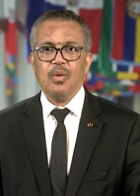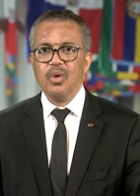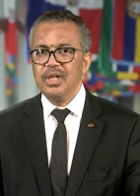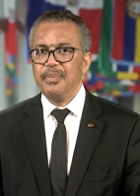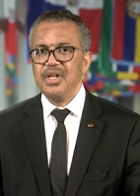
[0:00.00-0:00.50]

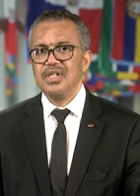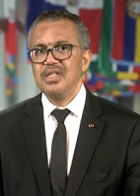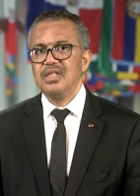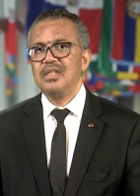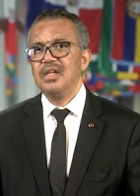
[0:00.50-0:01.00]
World
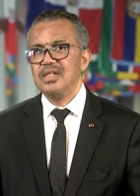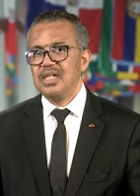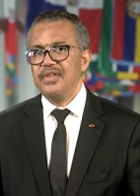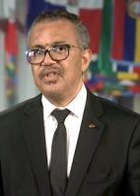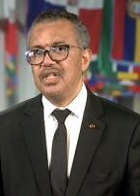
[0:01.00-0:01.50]
Patient
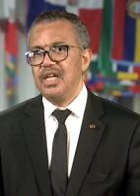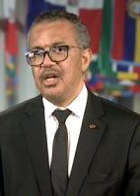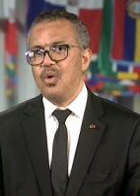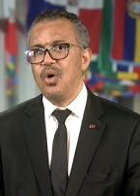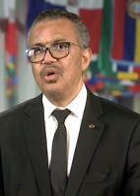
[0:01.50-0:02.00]
Safety Day
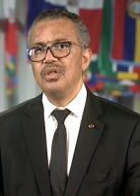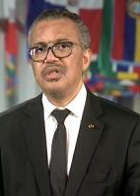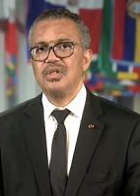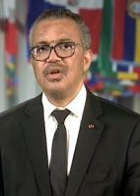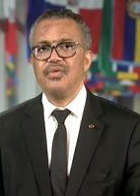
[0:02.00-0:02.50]
calls